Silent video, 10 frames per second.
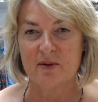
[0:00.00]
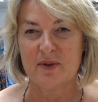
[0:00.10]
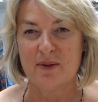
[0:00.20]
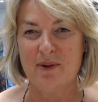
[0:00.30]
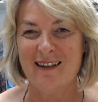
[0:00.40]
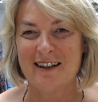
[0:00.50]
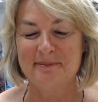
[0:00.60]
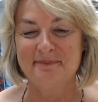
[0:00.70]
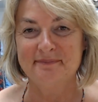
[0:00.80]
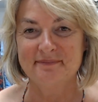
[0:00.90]
It was quite
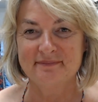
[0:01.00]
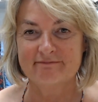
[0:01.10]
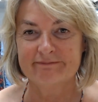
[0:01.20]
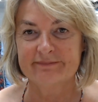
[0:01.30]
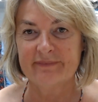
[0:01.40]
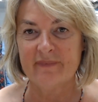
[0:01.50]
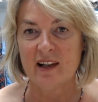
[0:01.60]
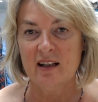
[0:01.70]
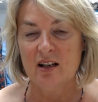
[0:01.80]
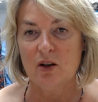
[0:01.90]

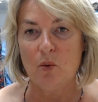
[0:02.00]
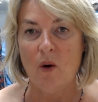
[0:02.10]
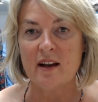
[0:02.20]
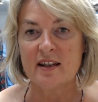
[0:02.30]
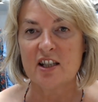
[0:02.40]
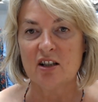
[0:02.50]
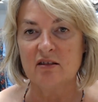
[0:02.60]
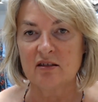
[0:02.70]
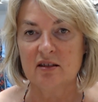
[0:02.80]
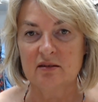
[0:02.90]
a
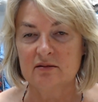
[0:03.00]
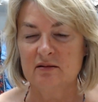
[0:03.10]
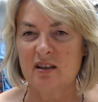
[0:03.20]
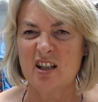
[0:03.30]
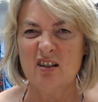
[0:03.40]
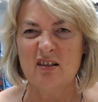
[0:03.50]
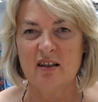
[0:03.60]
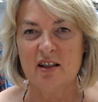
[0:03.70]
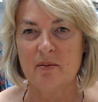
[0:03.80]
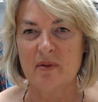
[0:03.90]
stark,
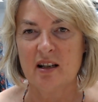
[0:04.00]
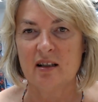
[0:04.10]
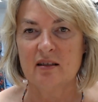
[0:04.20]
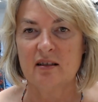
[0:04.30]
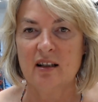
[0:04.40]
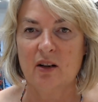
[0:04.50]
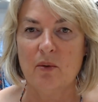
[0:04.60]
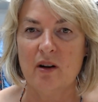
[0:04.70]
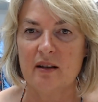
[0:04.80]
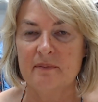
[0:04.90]
I don't mean that, quite a